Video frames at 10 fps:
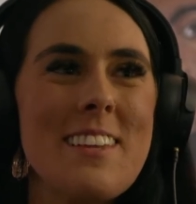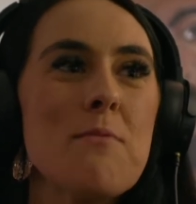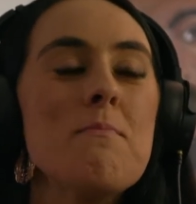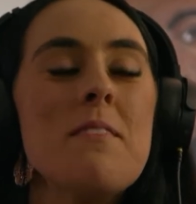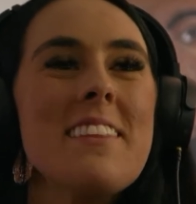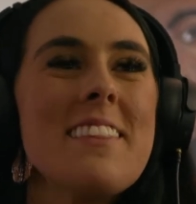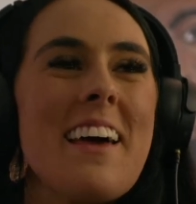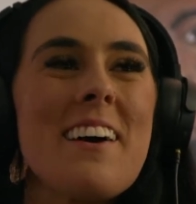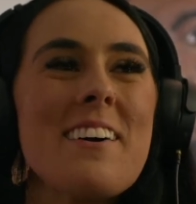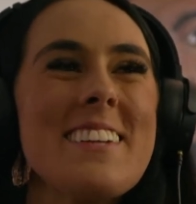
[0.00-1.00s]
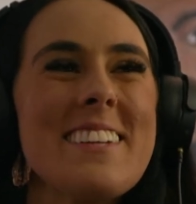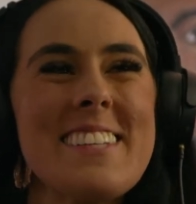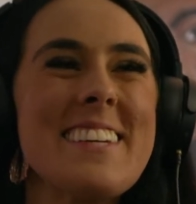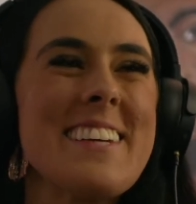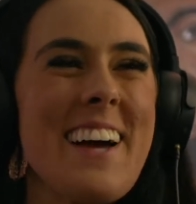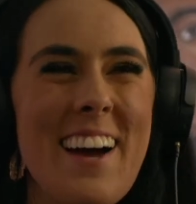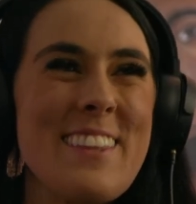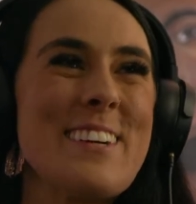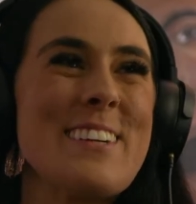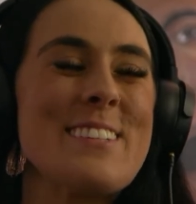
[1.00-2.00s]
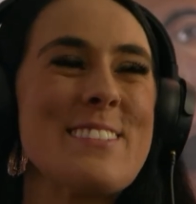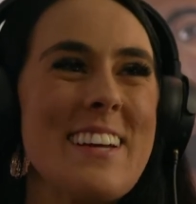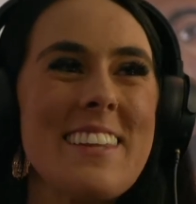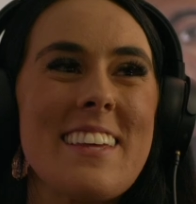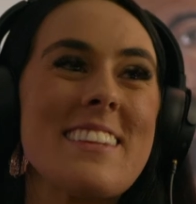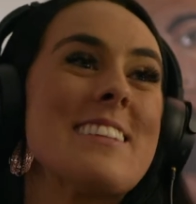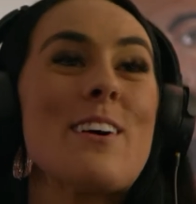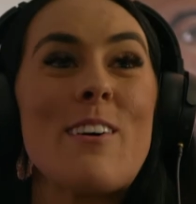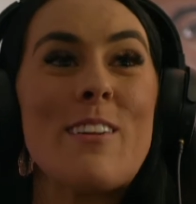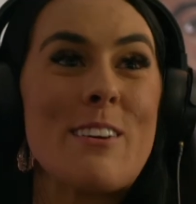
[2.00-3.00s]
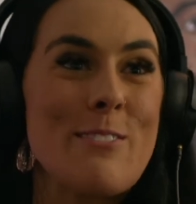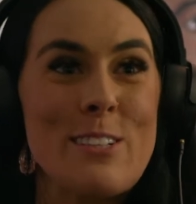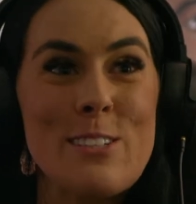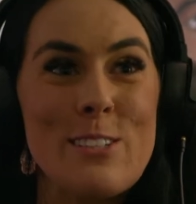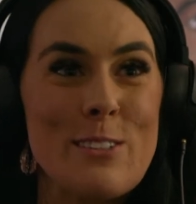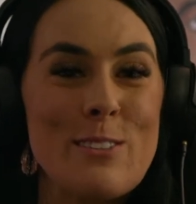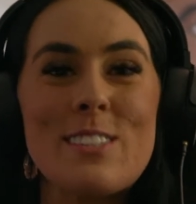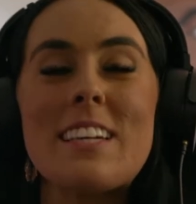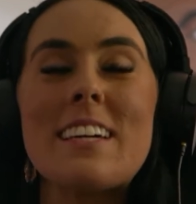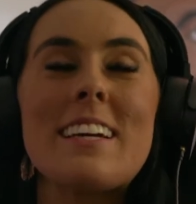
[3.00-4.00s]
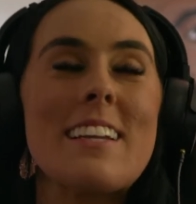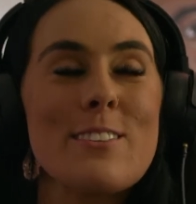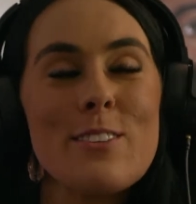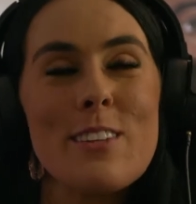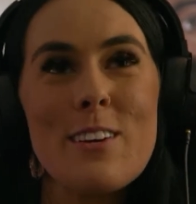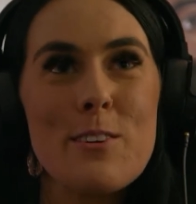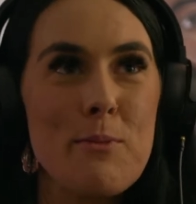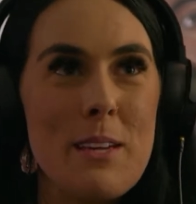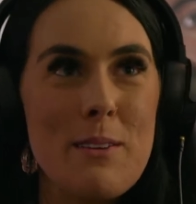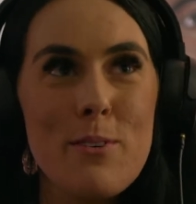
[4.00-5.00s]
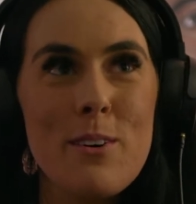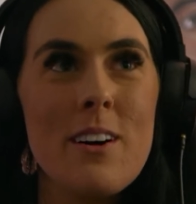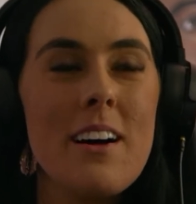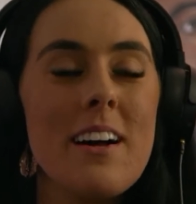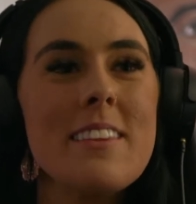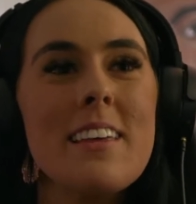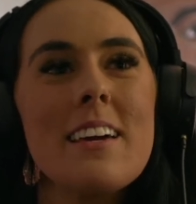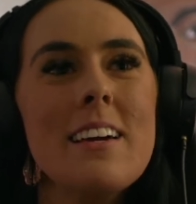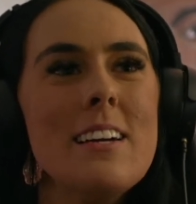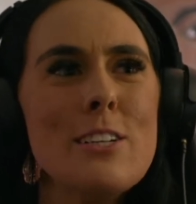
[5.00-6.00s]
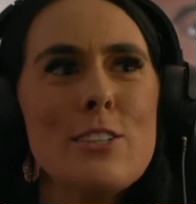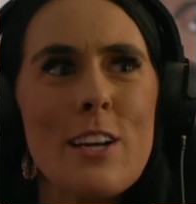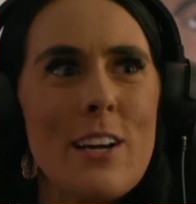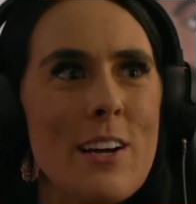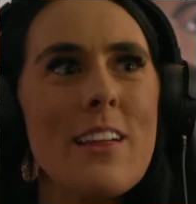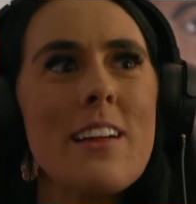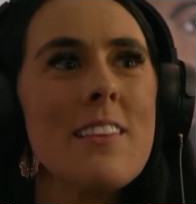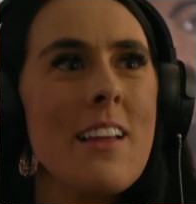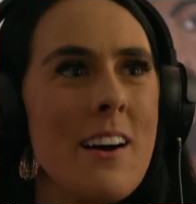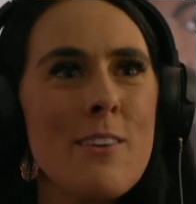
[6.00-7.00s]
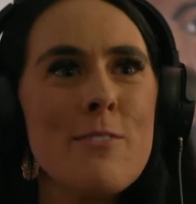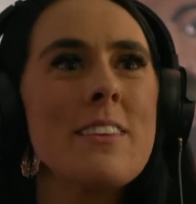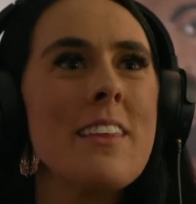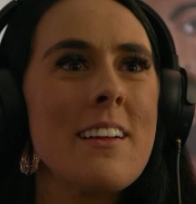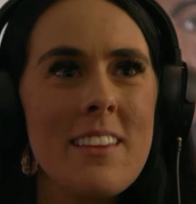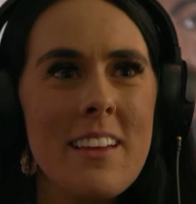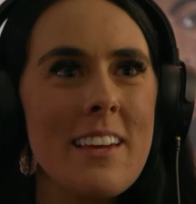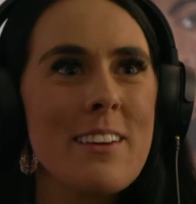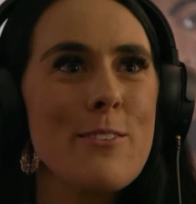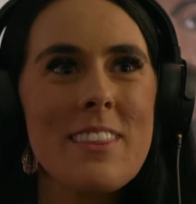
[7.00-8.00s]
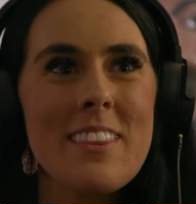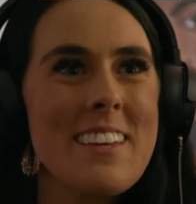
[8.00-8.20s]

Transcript: emit that to others, right? Like, that's all I want to do is like connect with other people and like share that love and that light with